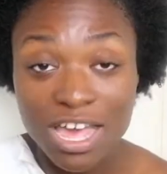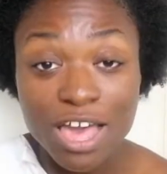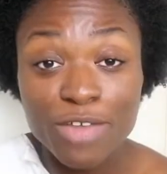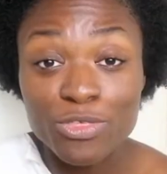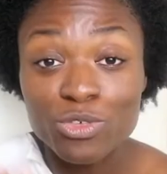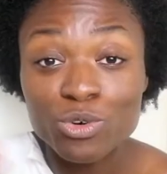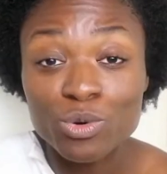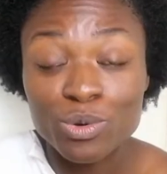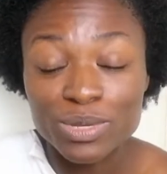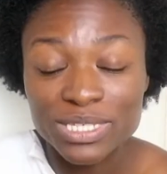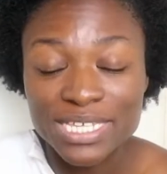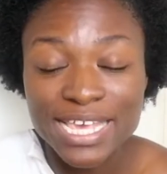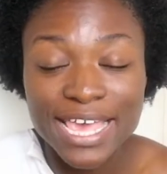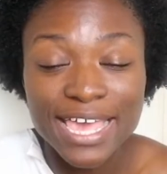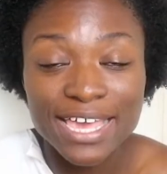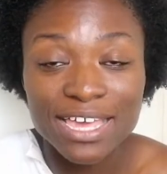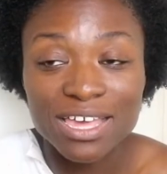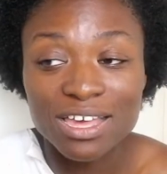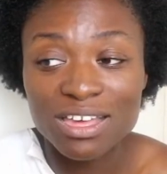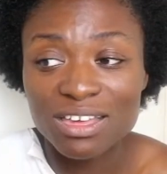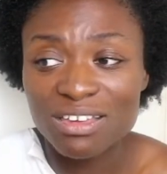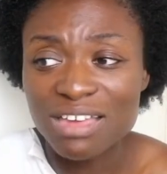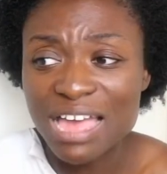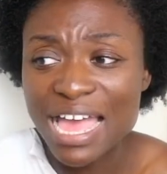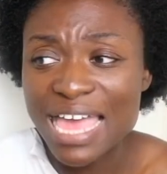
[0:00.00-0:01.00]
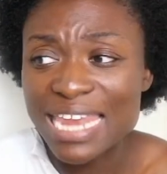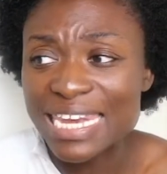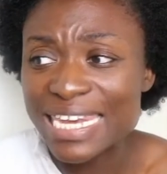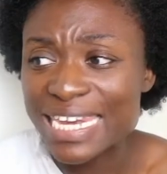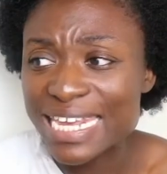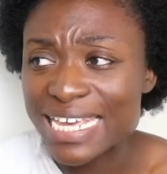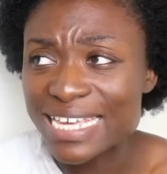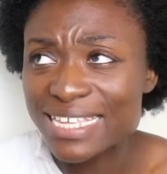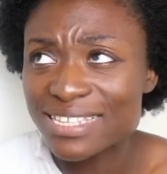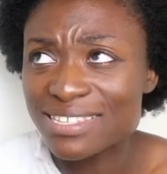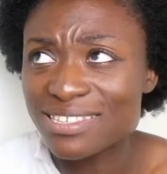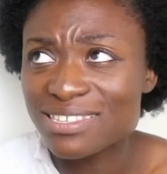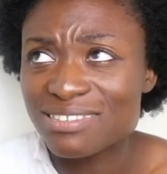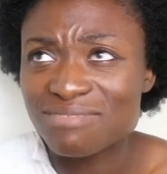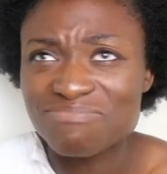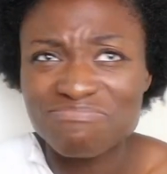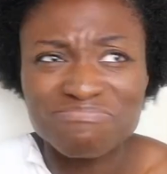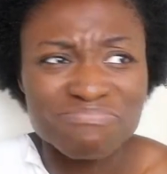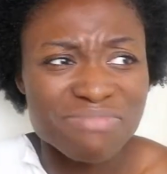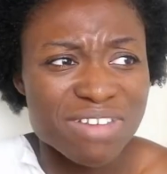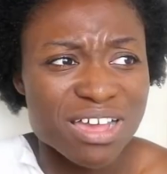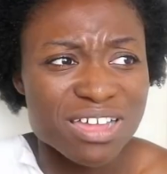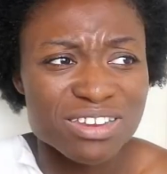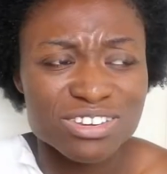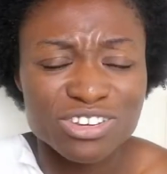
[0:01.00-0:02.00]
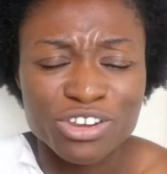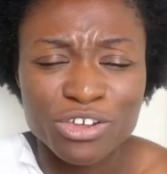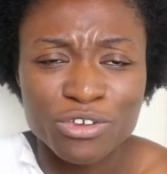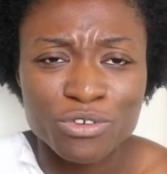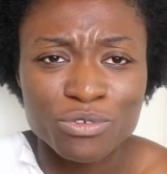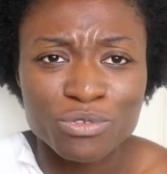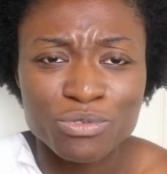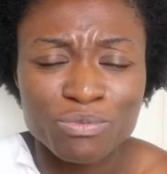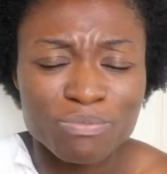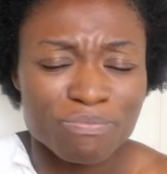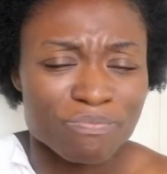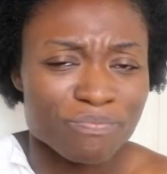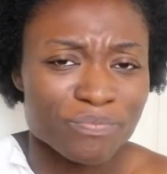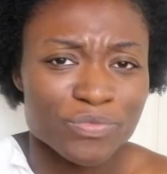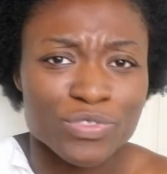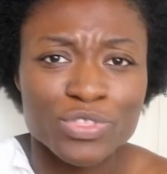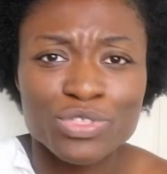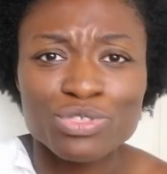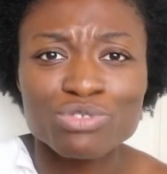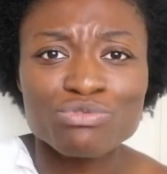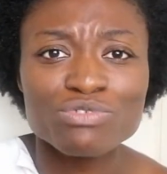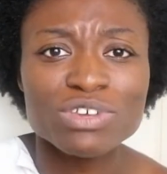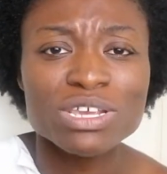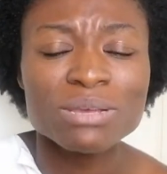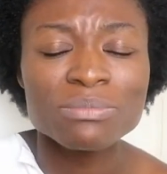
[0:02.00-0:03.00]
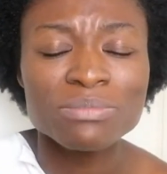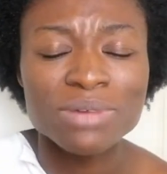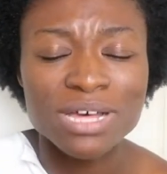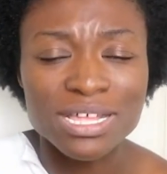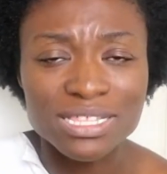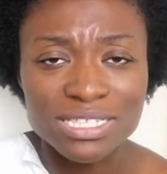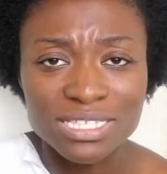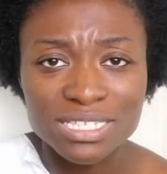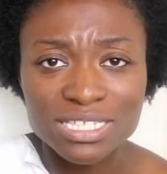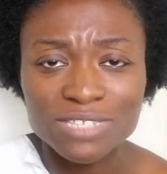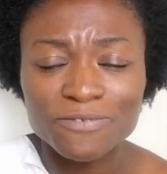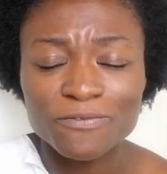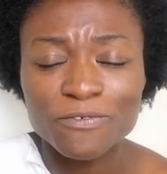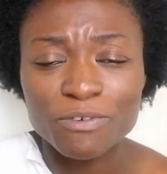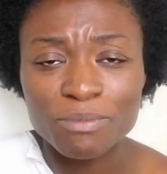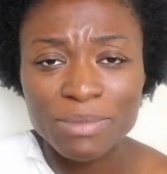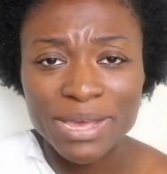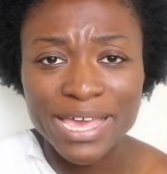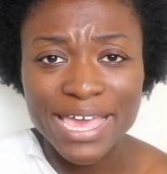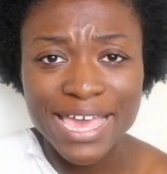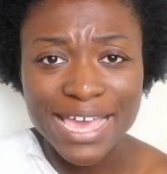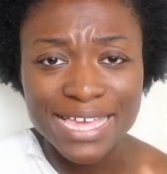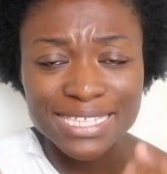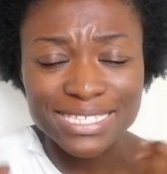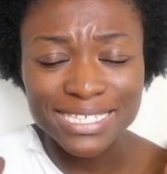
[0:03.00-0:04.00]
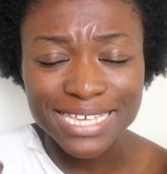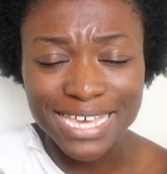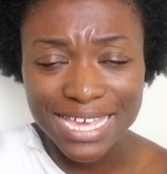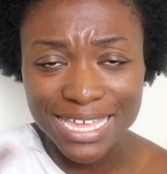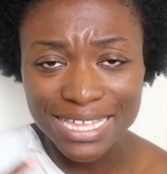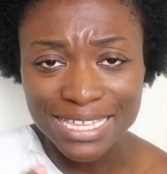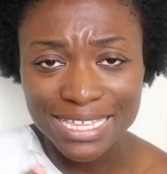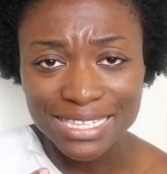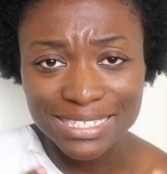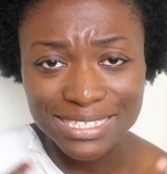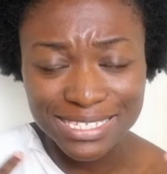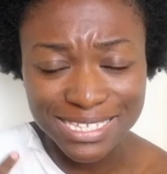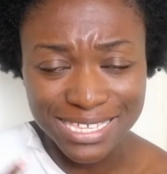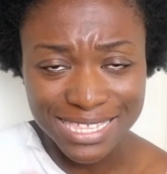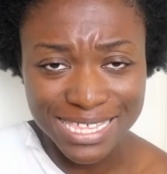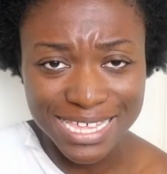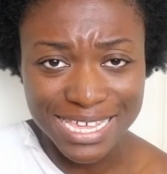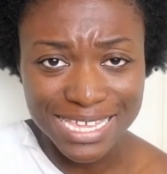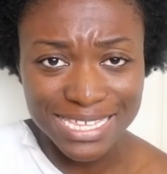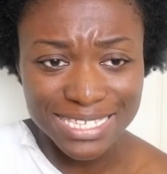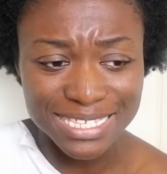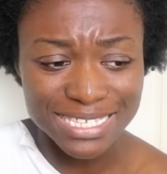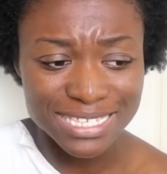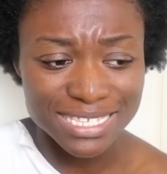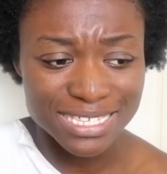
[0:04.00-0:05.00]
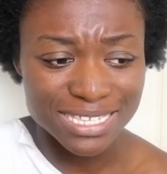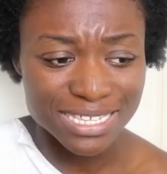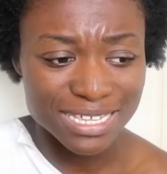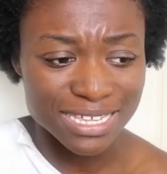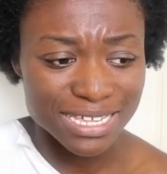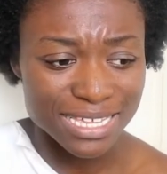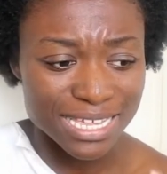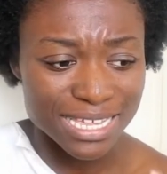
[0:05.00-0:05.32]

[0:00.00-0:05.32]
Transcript: I thought it would take at least, I don't know, three months for my hair to get to this